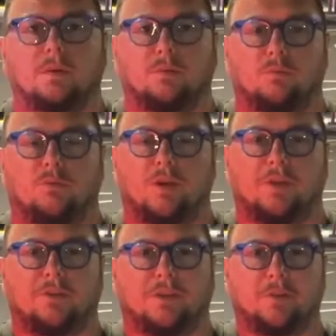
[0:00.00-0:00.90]
Right,
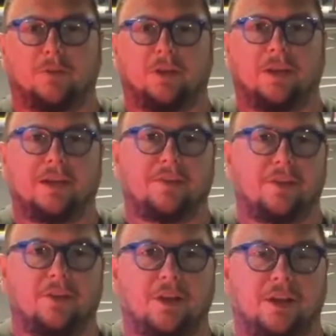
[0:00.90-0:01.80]
it's getting pretty late in the
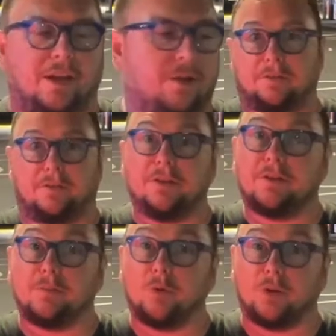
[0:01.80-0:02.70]
night now. It's into
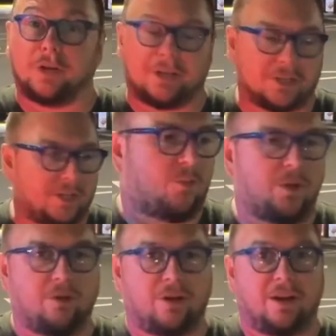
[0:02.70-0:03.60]
the morning, actually. We
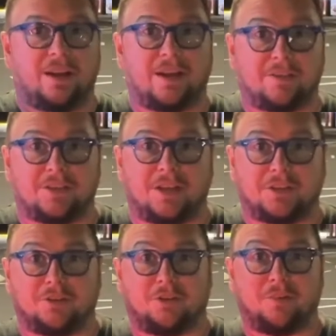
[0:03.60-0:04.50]
are in our last charging
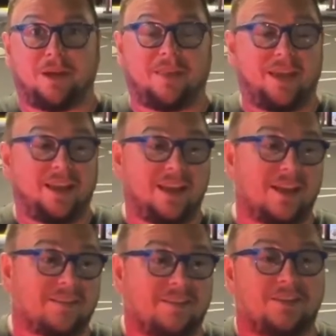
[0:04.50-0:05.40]
stop. Now, that
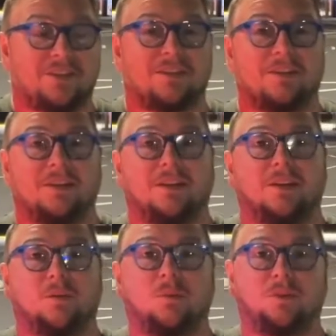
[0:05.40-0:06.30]
last session
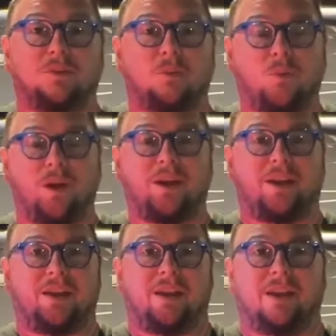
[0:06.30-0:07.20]
was one
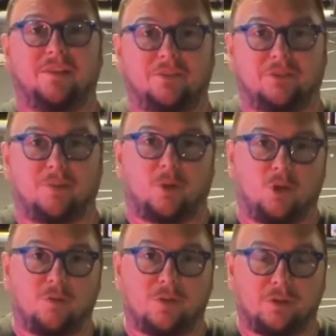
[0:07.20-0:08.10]
heck of a trip.
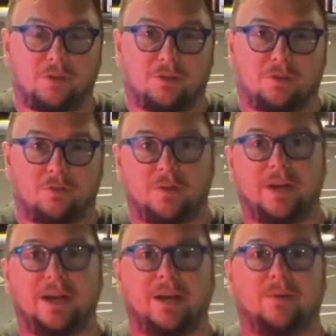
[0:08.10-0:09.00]
Over 3
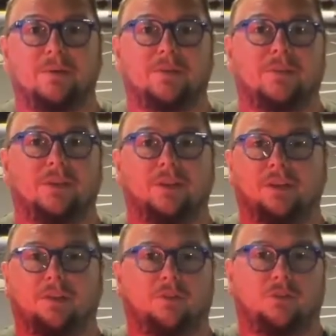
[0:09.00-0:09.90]
hours,
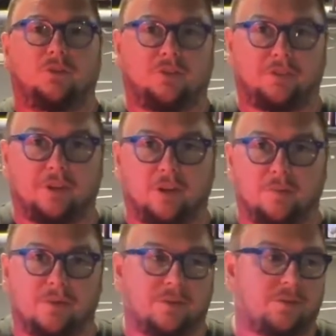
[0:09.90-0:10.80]
over 260
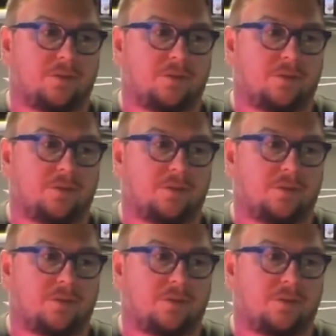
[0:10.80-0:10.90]
kilometers,